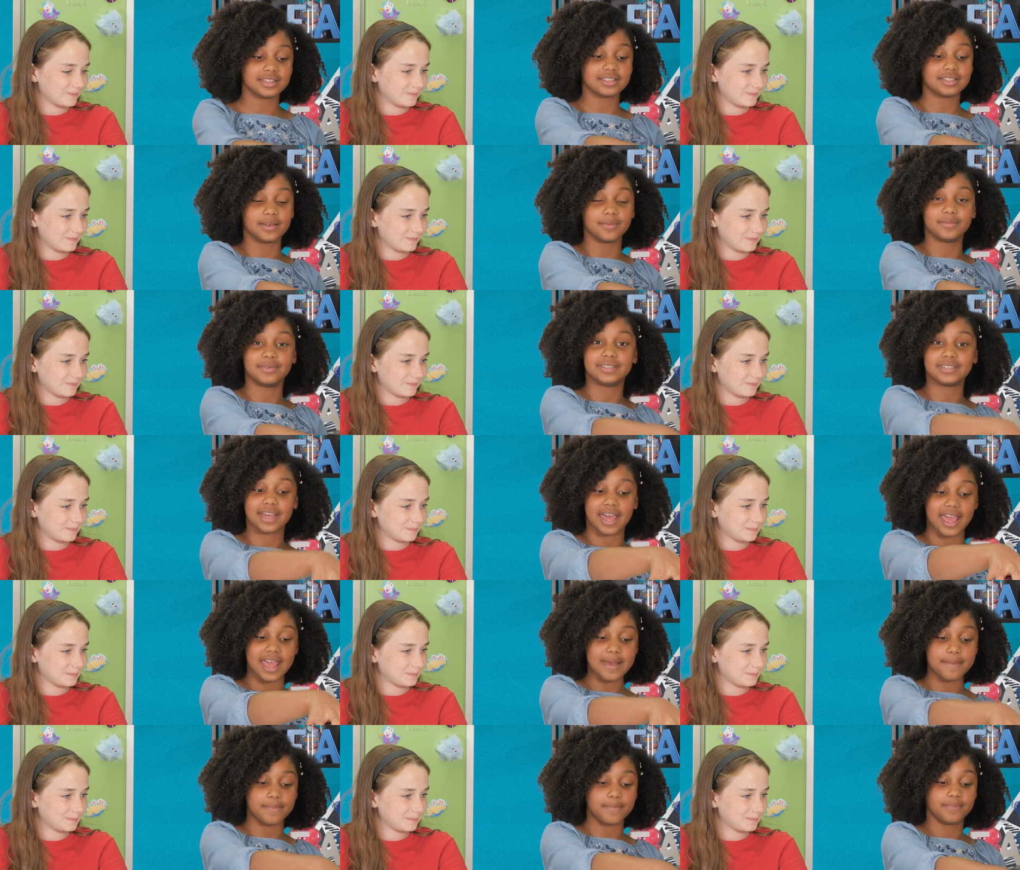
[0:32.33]
Speaker 1: some
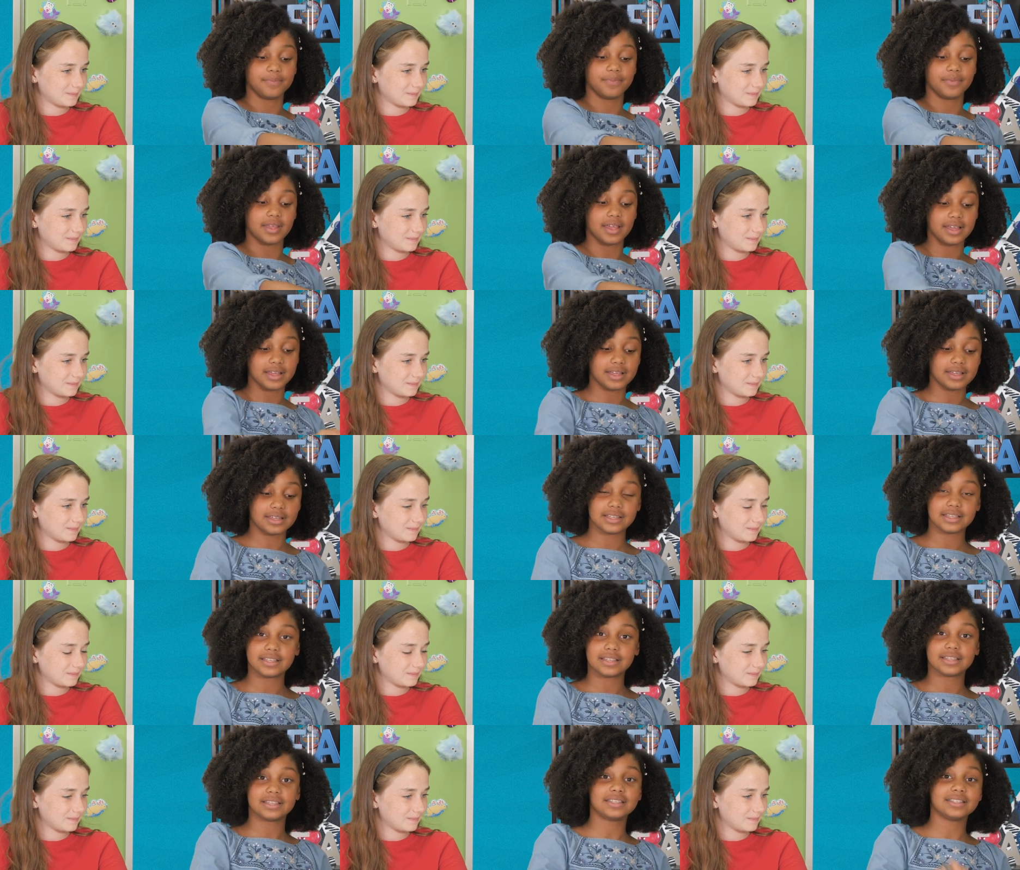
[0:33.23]
tape,
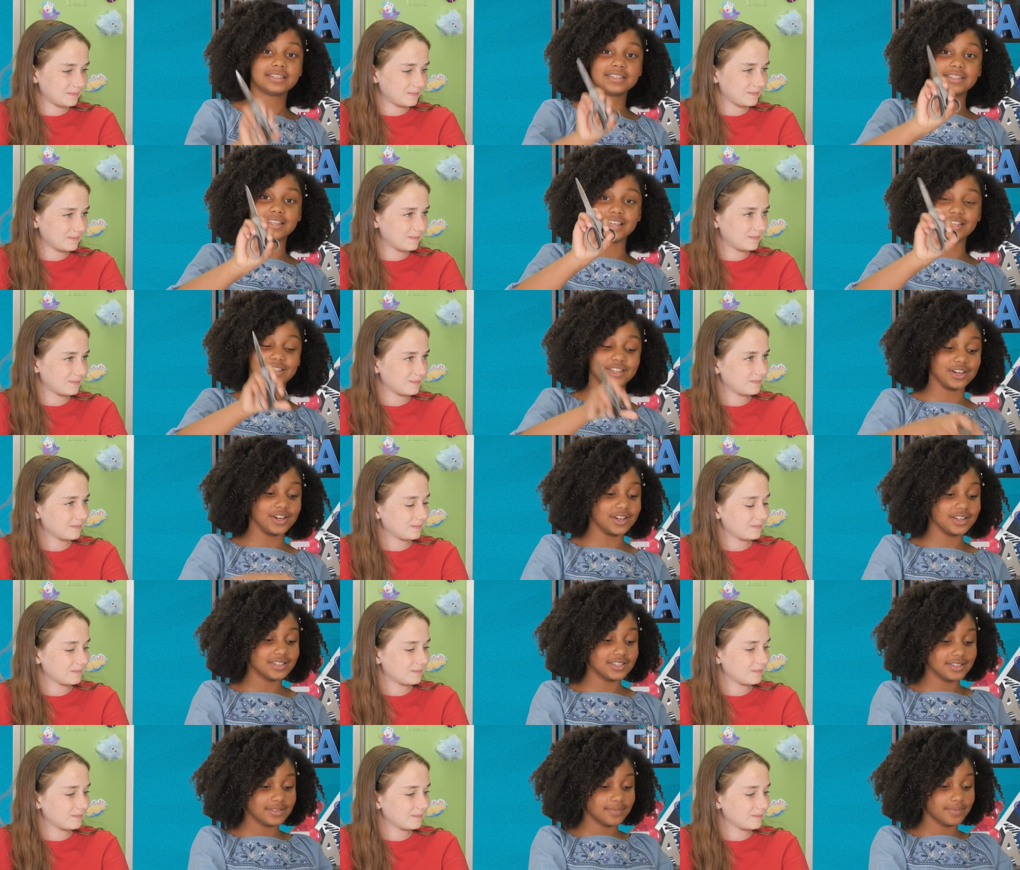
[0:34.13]

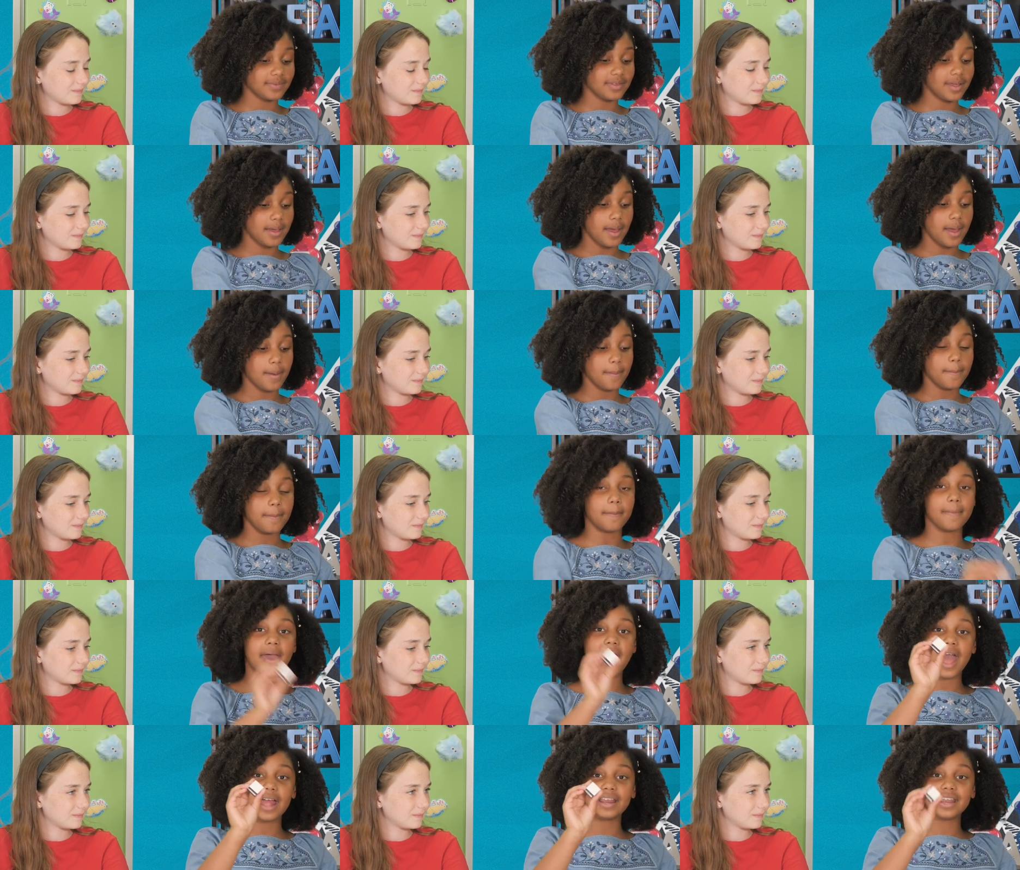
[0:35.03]
scissors,
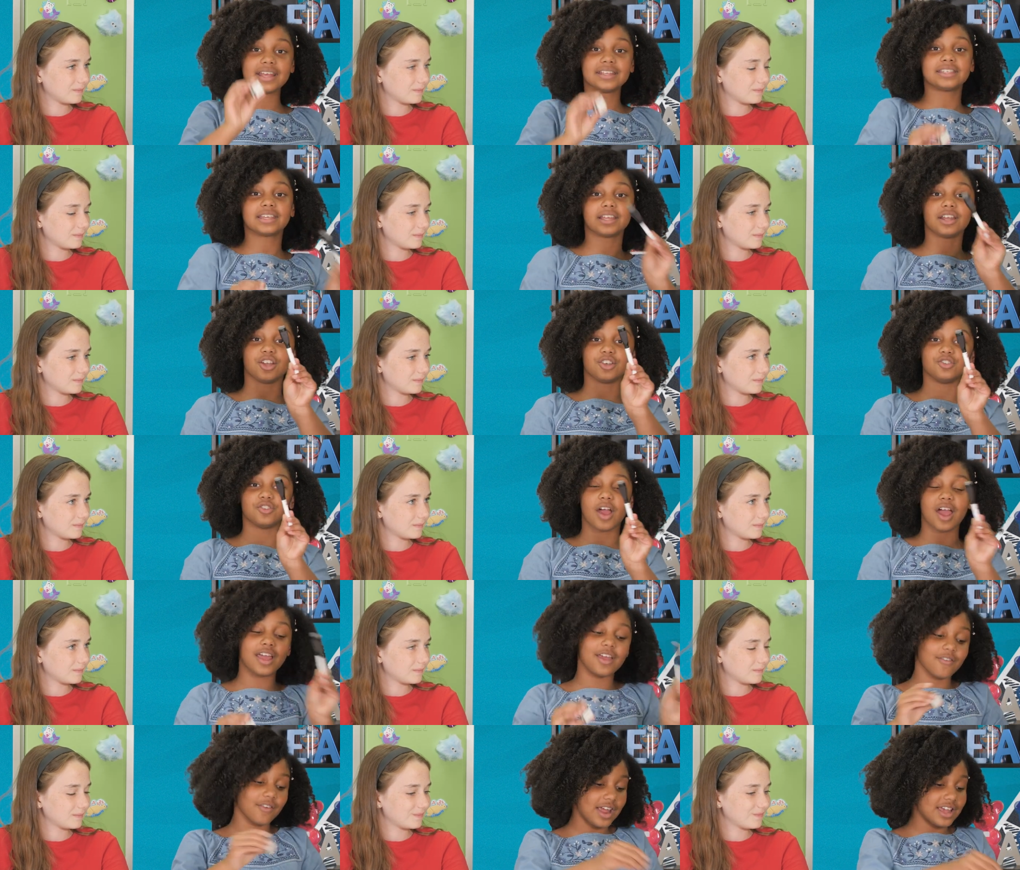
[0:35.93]
magnets, and a
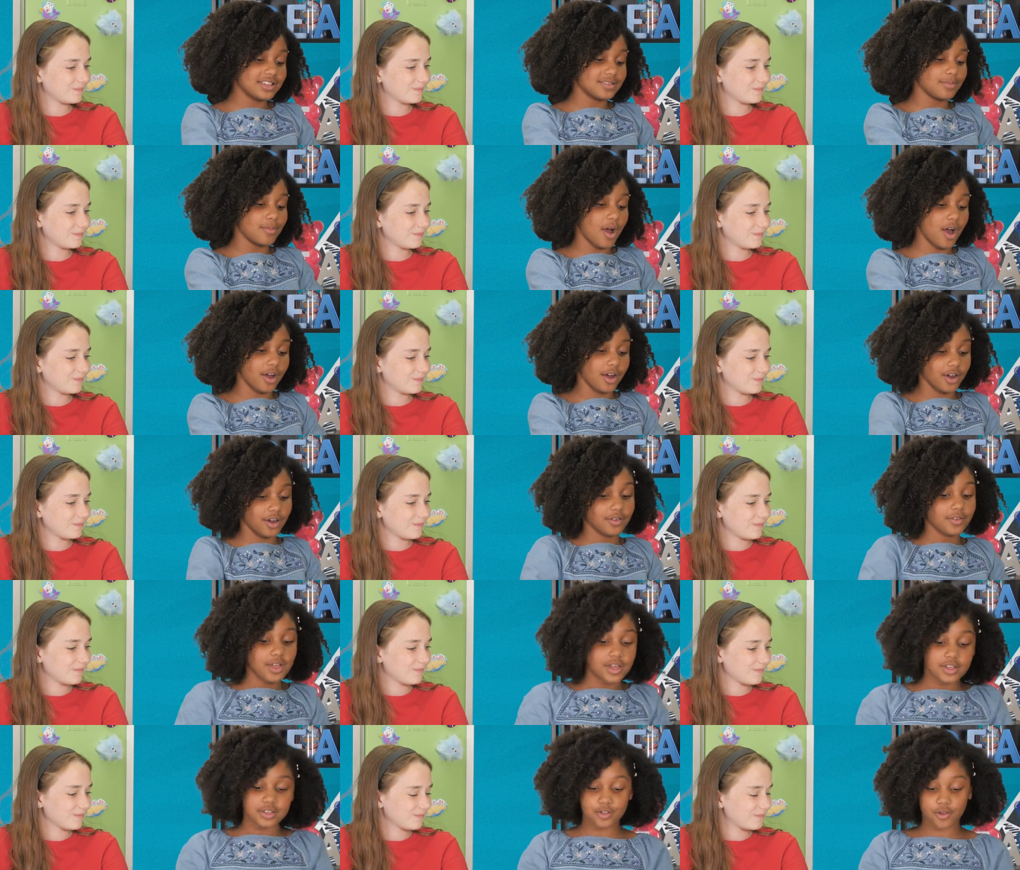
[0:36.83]
dry erase marker.
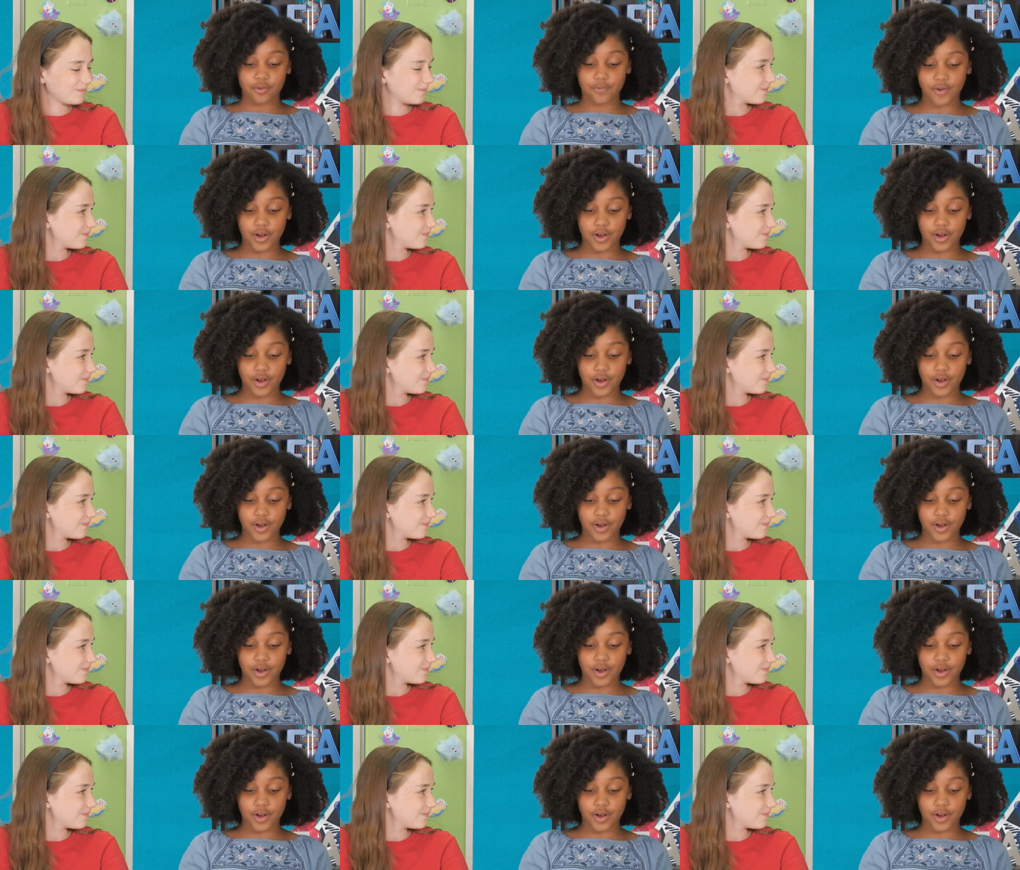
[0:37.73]
So